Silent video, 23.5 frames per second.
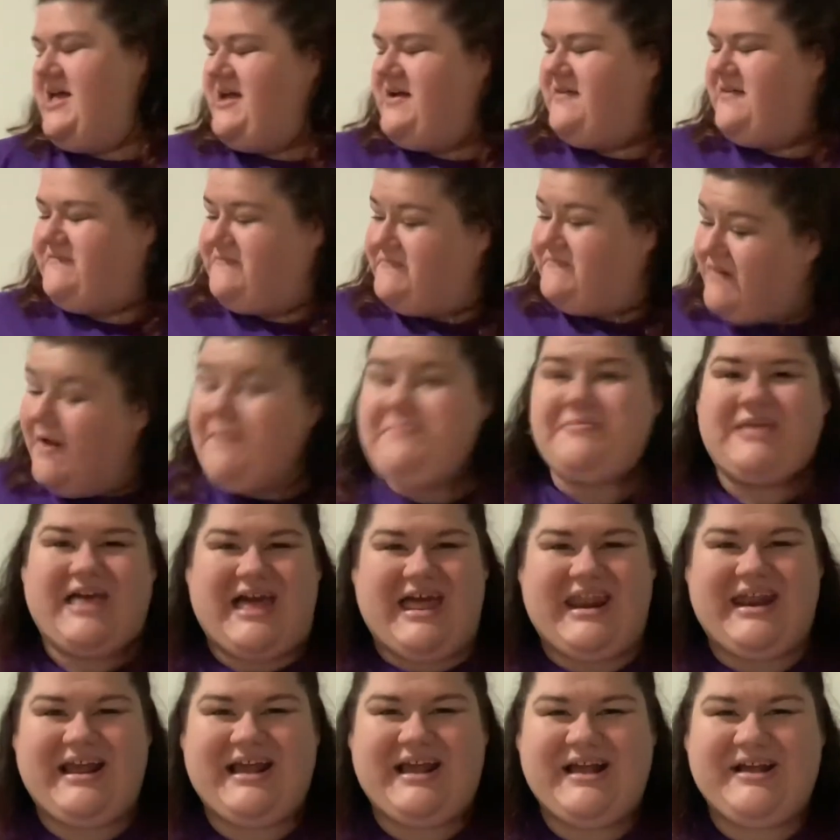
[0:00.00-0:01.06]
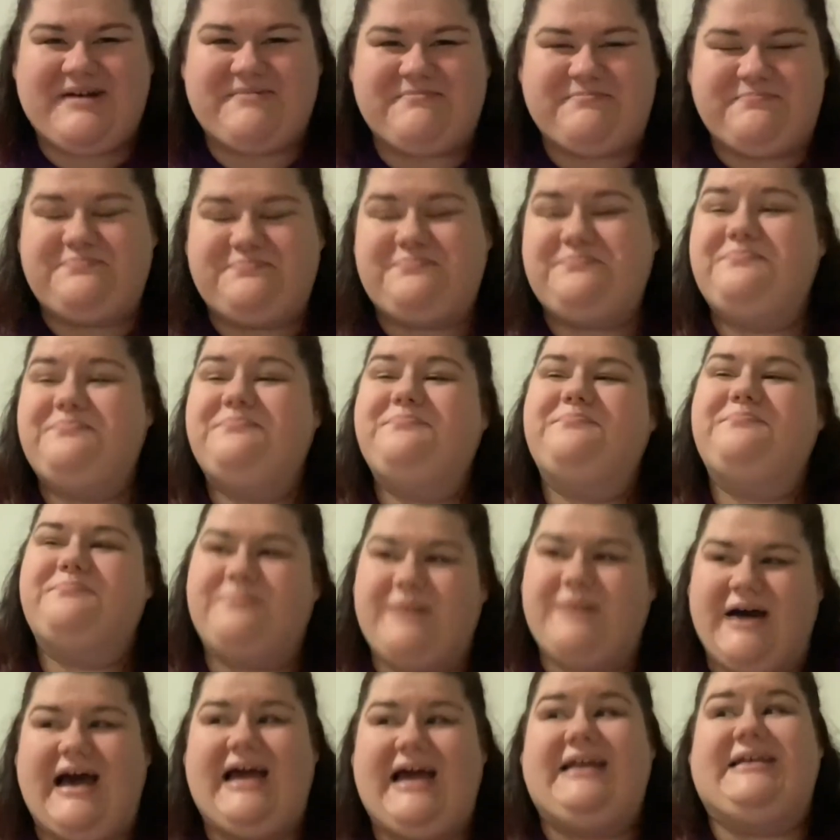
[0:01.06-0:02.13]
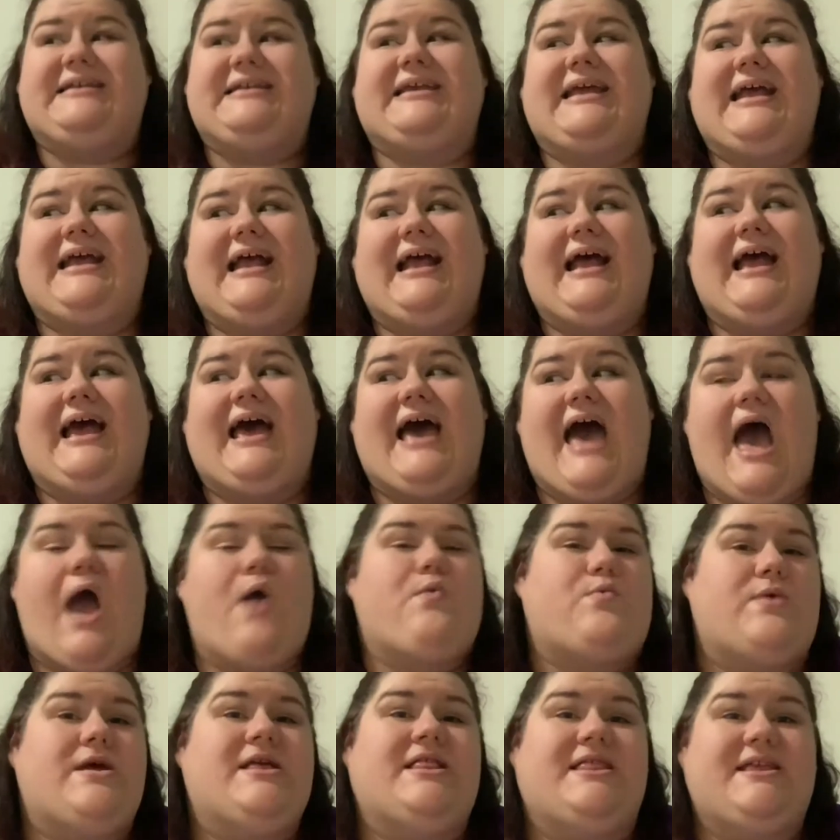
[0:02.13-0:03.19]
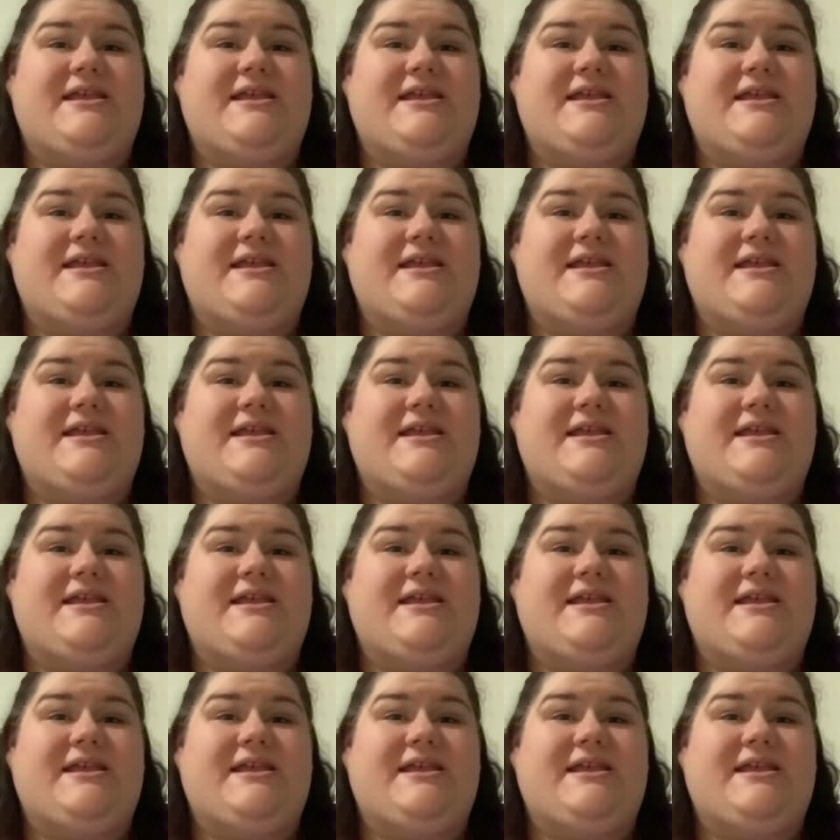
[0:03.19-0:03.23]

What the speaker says: From getting him. But I really